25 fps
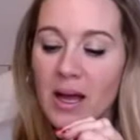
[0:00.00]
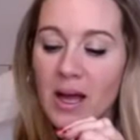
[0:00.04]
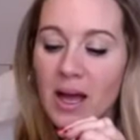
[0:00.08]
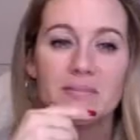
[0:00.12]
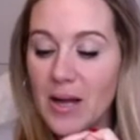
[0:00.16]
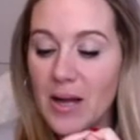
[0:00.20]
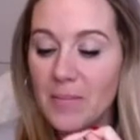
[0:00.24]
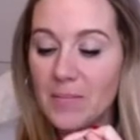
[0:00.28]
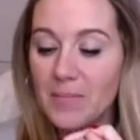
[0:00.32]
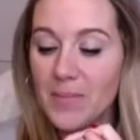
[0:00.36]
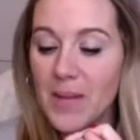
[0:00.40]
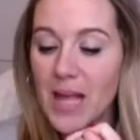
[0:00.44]

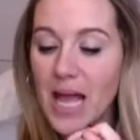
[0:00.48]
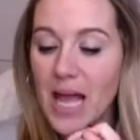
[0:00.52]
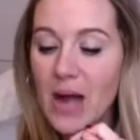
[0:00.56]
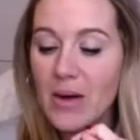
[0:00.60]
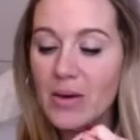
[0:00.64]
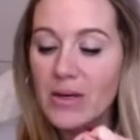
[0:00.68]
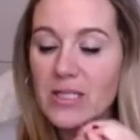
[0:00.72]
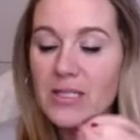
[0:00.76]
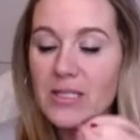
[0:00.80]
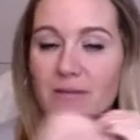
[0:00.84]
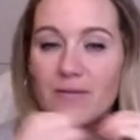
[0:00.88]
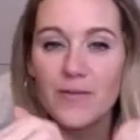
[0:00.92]

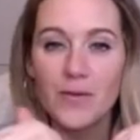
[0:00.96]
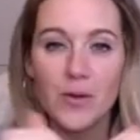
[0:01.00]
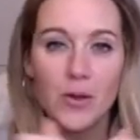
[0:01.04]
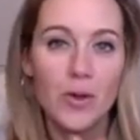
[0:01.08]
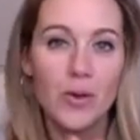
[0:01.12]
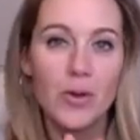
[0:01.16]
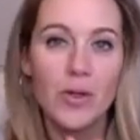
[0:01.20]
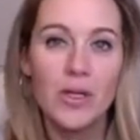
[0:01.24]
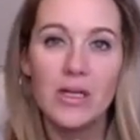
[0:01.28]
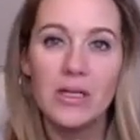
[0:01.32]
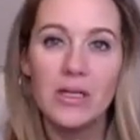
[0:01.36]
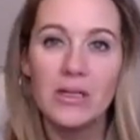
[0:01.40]
how does
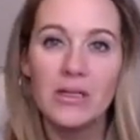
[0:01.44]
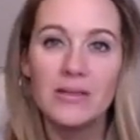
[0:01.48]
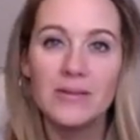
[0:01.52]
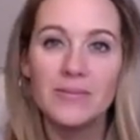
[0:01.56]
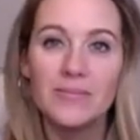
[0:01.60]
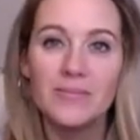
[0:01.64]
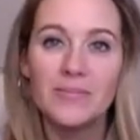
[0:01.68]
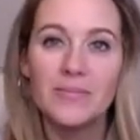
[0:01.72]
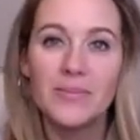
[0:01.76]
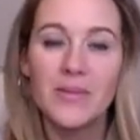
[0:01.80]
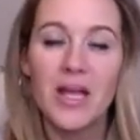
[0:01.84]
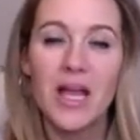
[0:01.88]
food
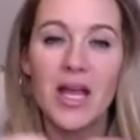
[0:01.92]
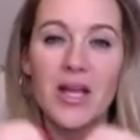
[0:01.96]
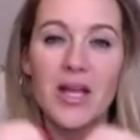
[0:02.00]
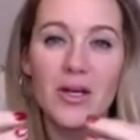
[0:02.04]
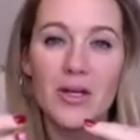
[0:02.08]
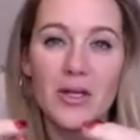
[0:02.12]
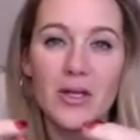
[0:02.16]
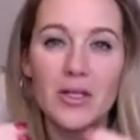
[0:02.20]
and your